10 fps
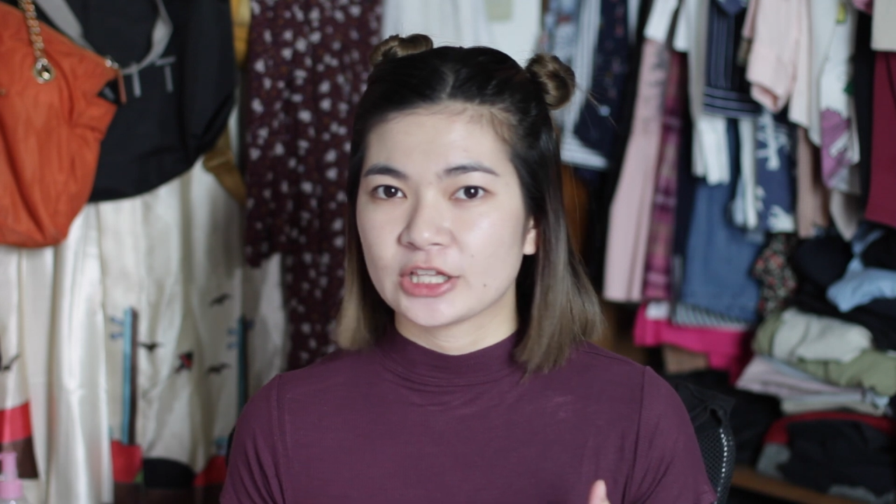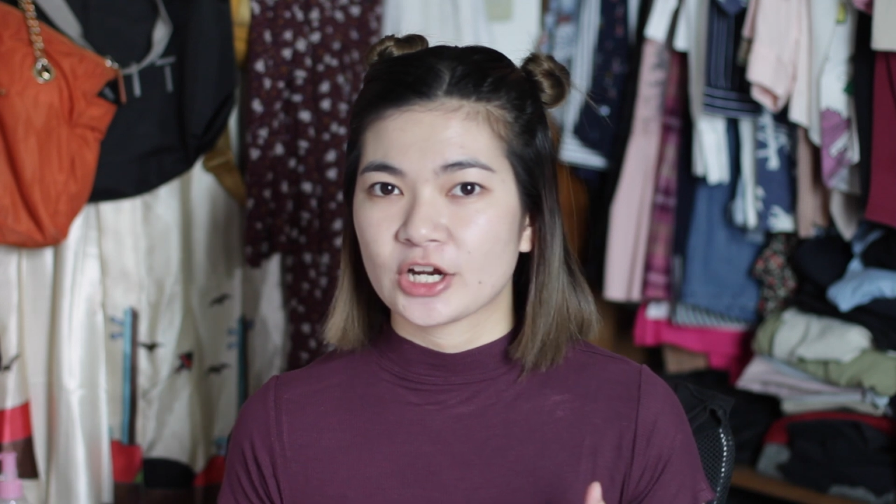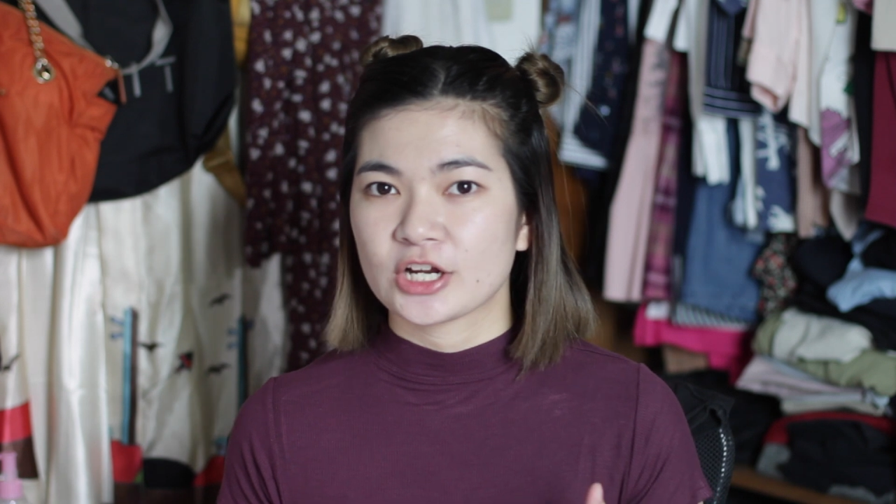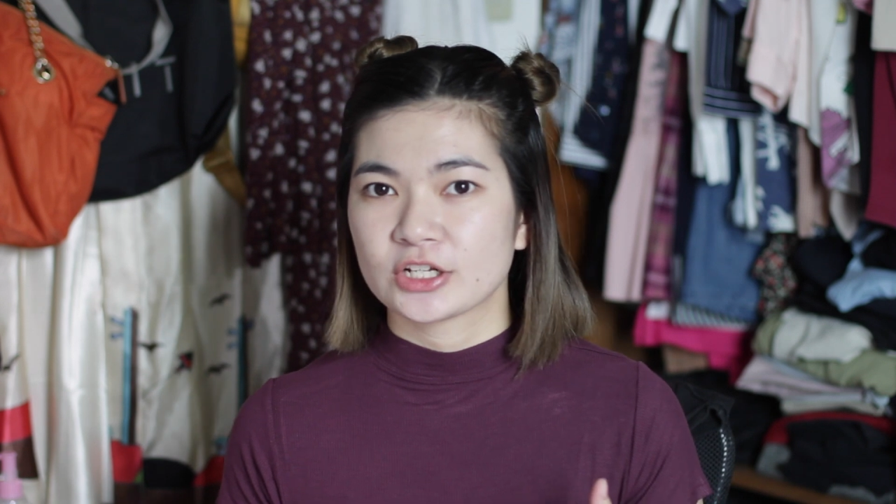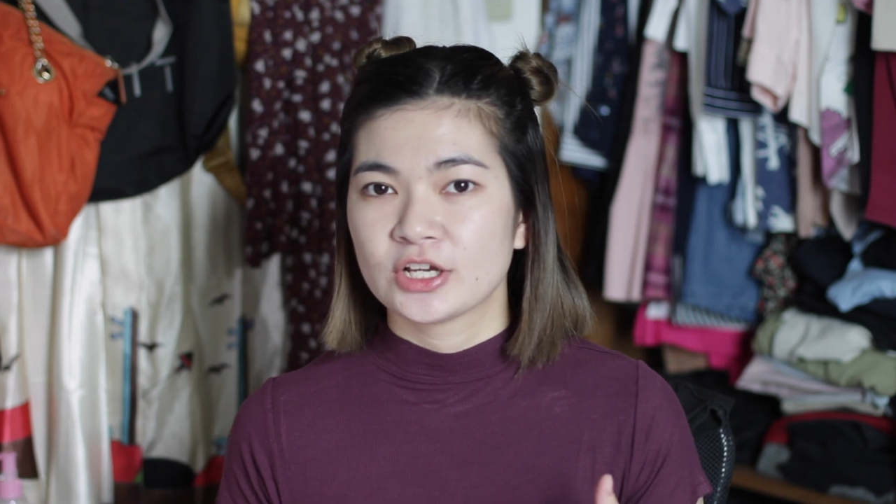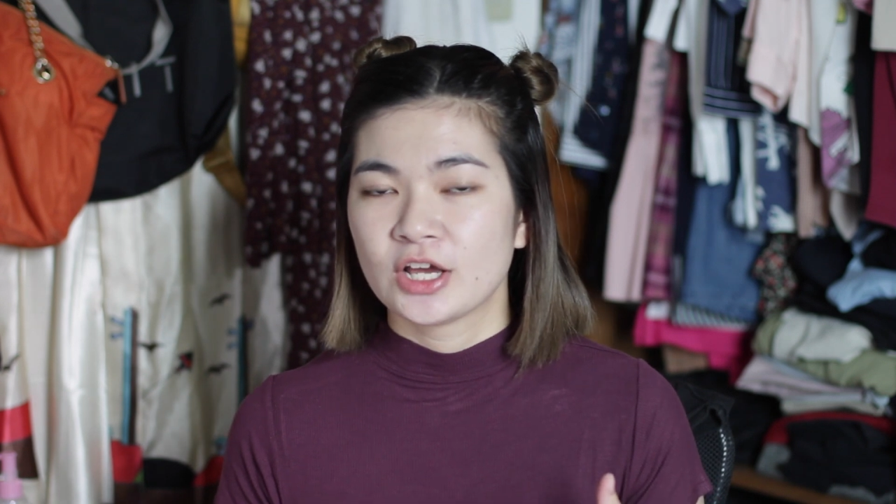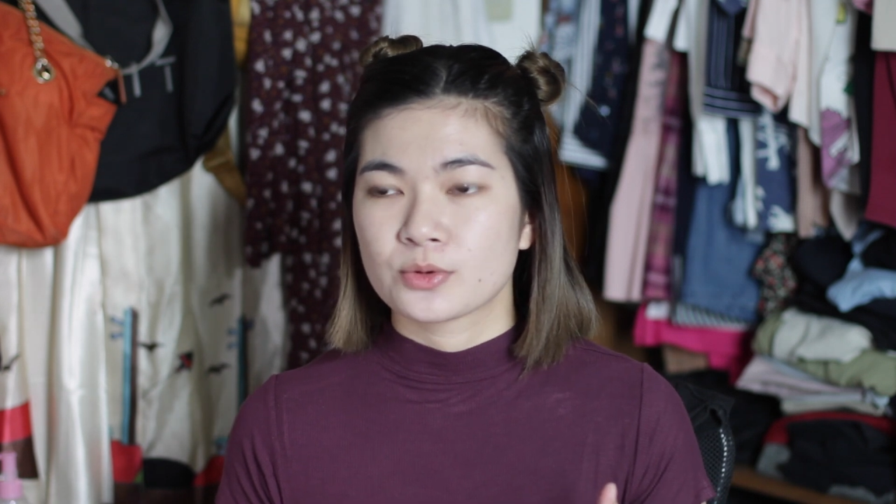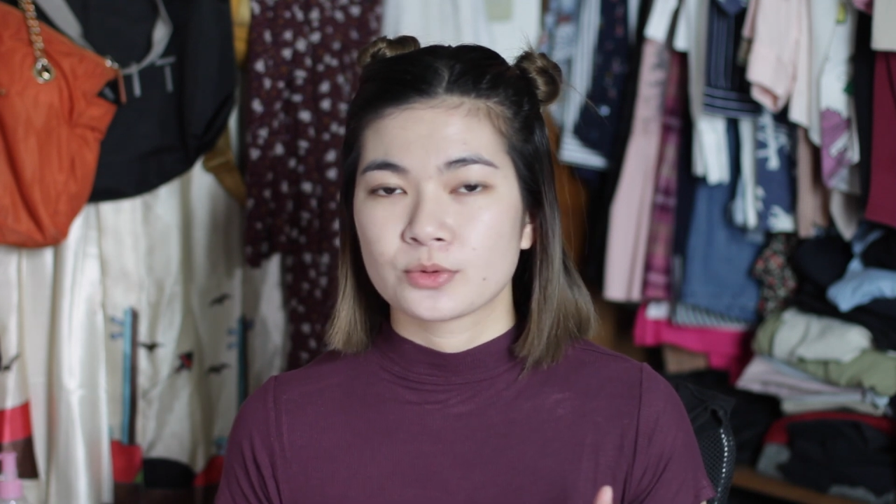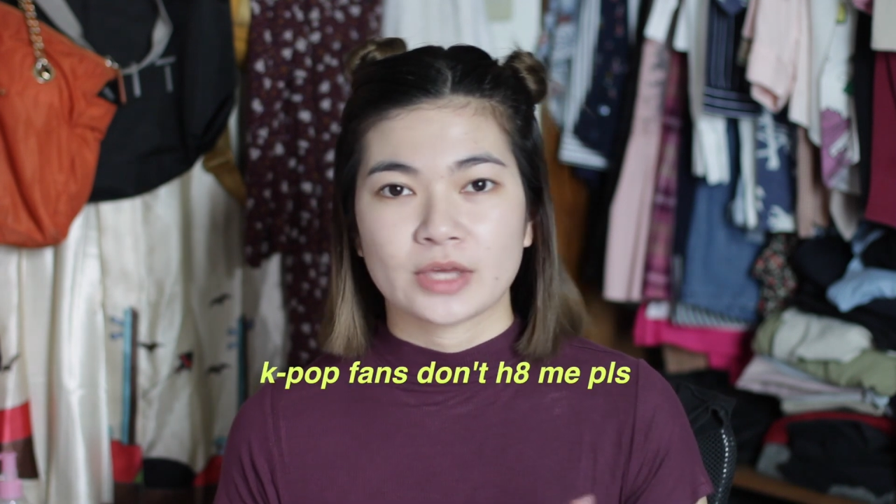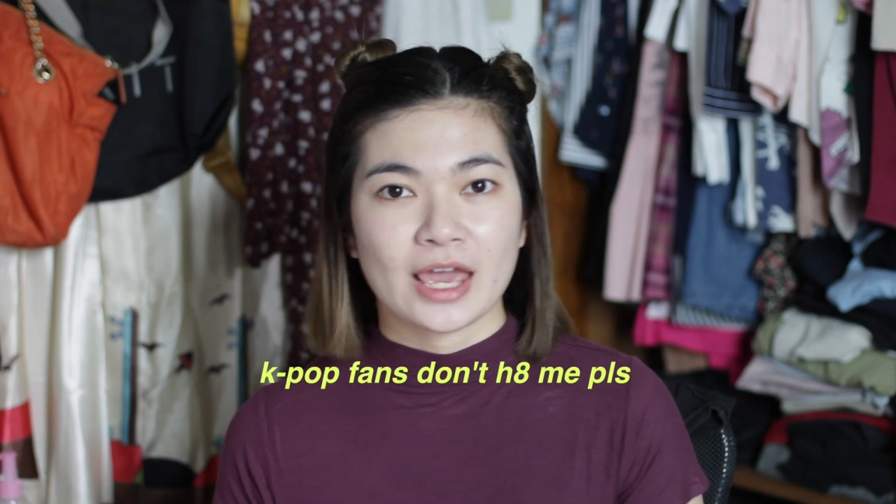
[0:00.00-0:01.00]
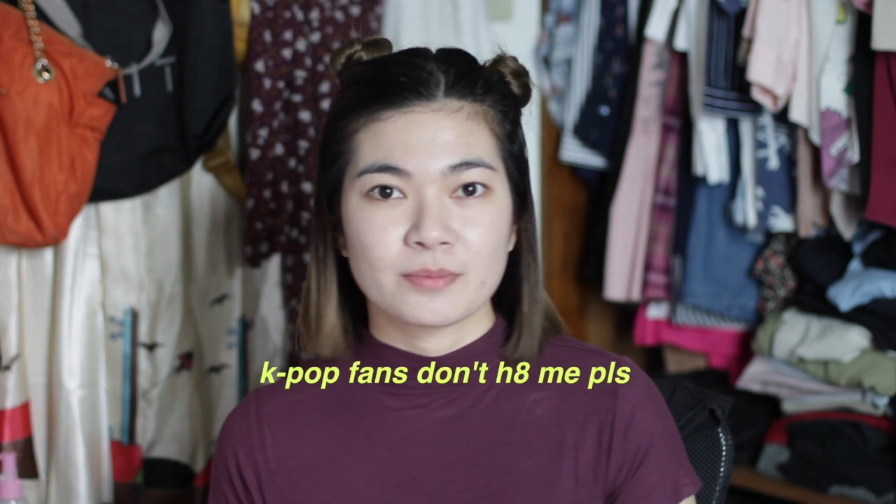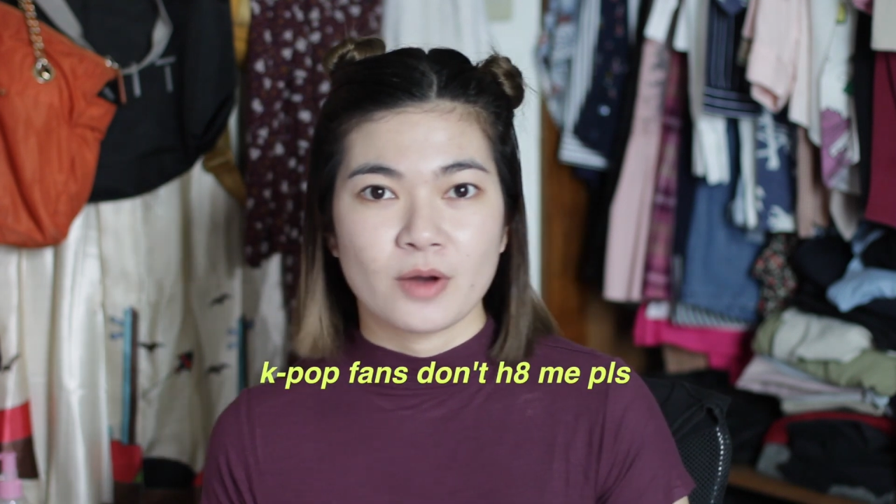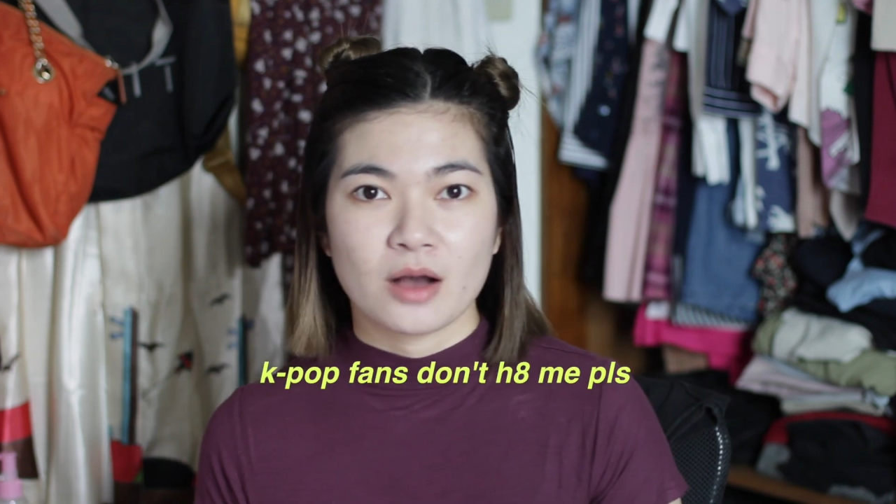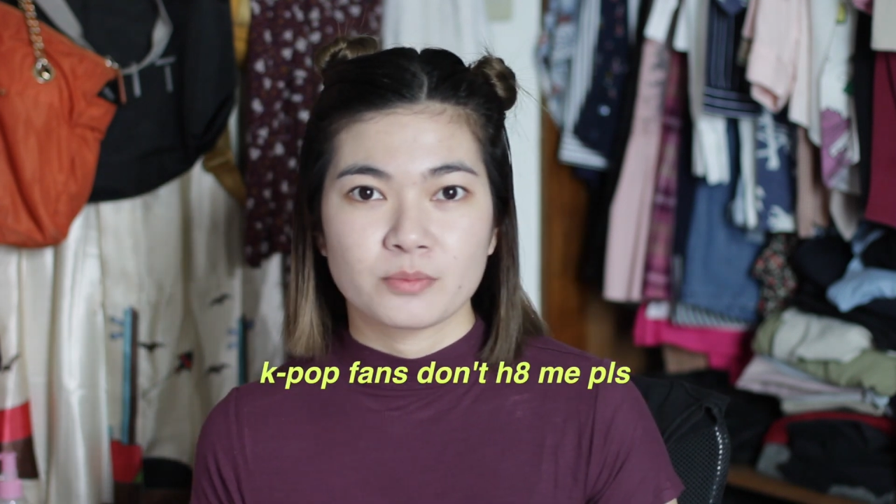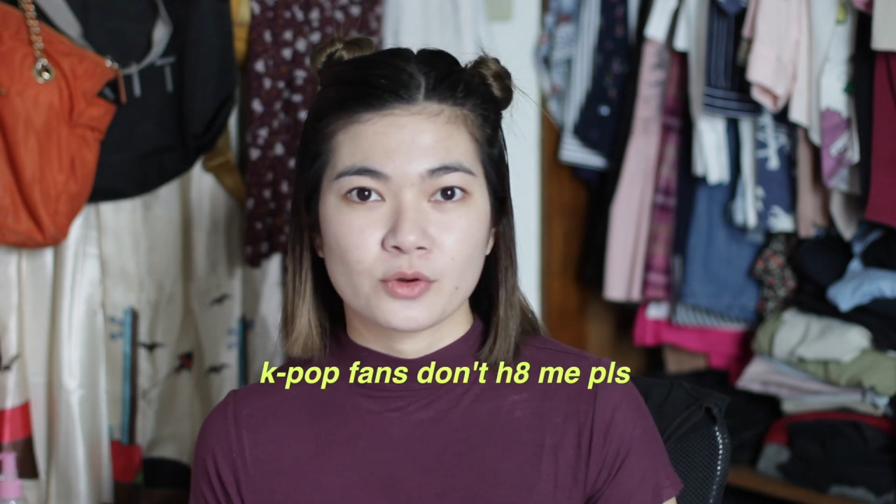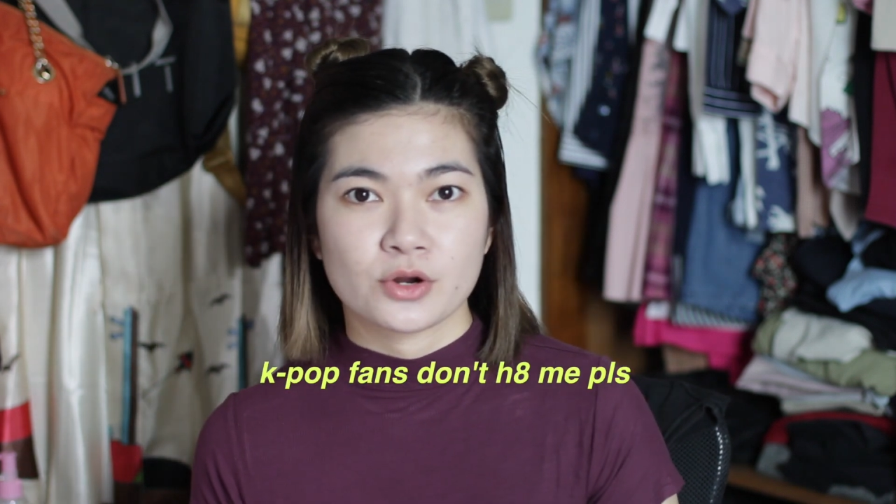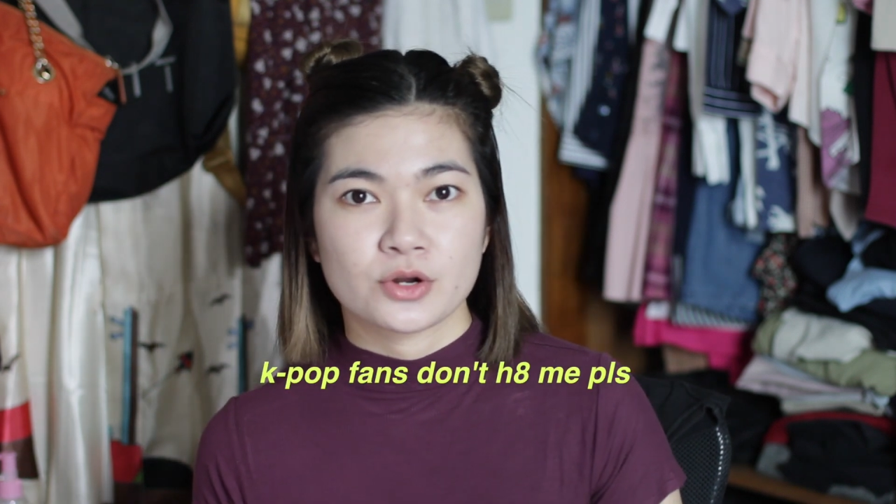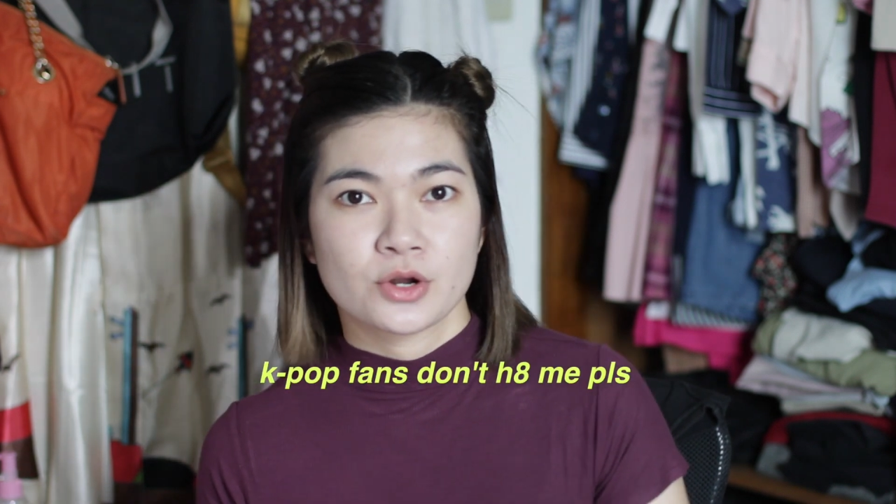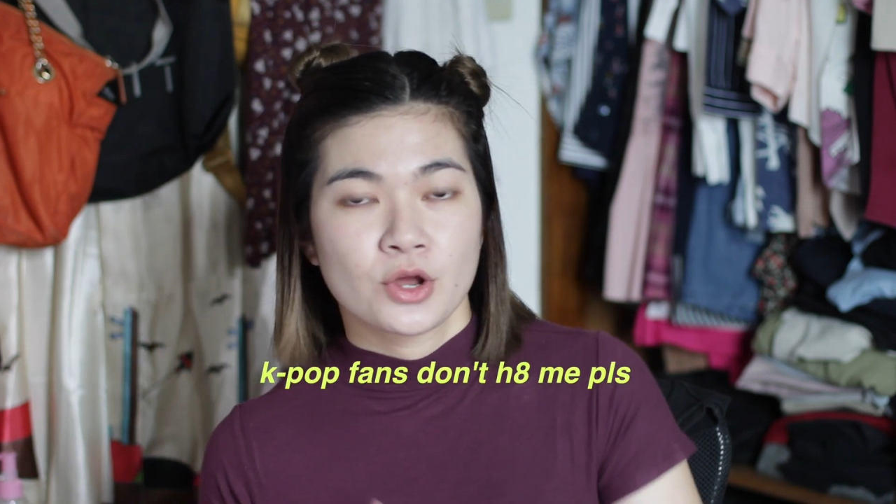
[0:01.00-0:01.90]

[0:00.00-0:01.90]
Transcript: learn through K-pop or